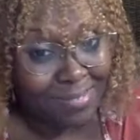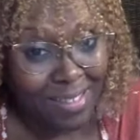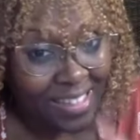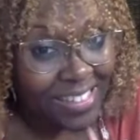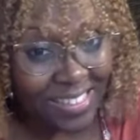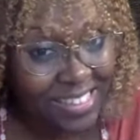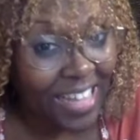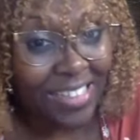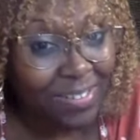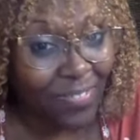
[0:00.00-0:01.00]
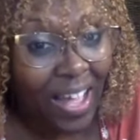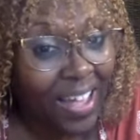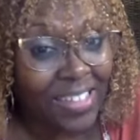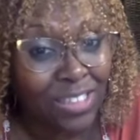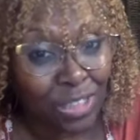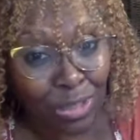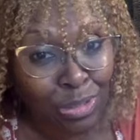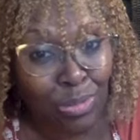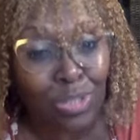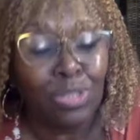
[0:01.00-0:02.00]
incentivize
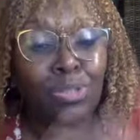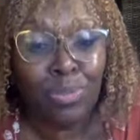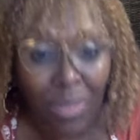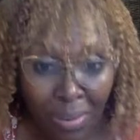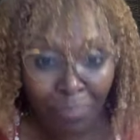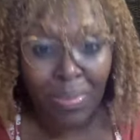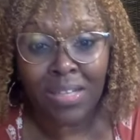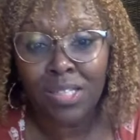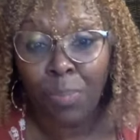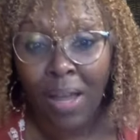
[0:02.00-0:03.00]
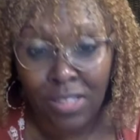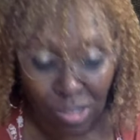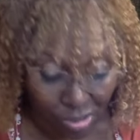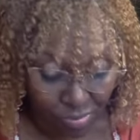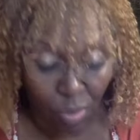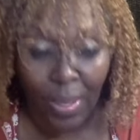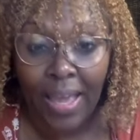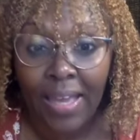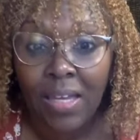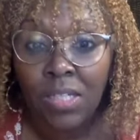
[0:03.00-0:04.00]
you to be a sponsor.
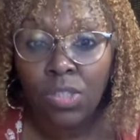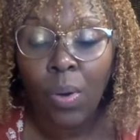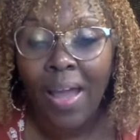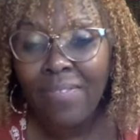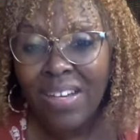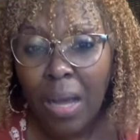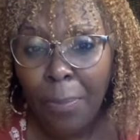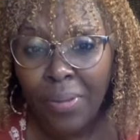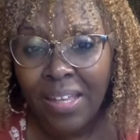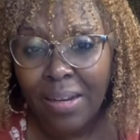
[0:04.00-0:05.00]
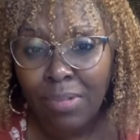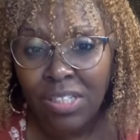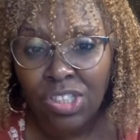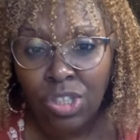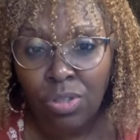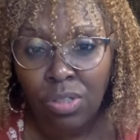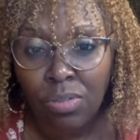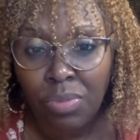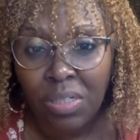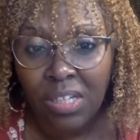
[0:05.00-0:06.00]
Okay, so I have a couple that I'm going to show to you
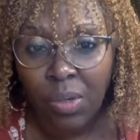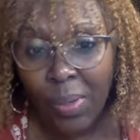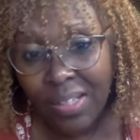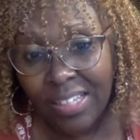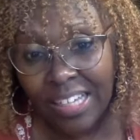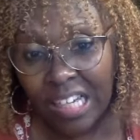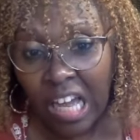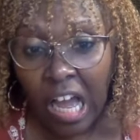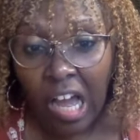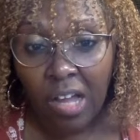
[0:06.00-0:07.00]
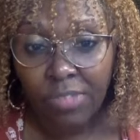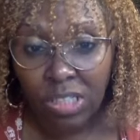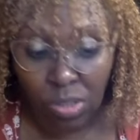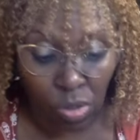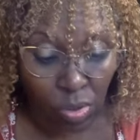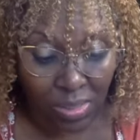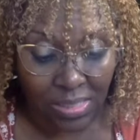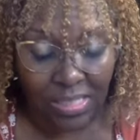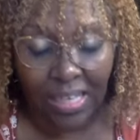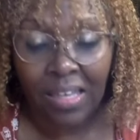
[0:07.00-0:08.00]
really quickly, just so you can
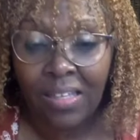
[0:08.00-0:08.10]
see.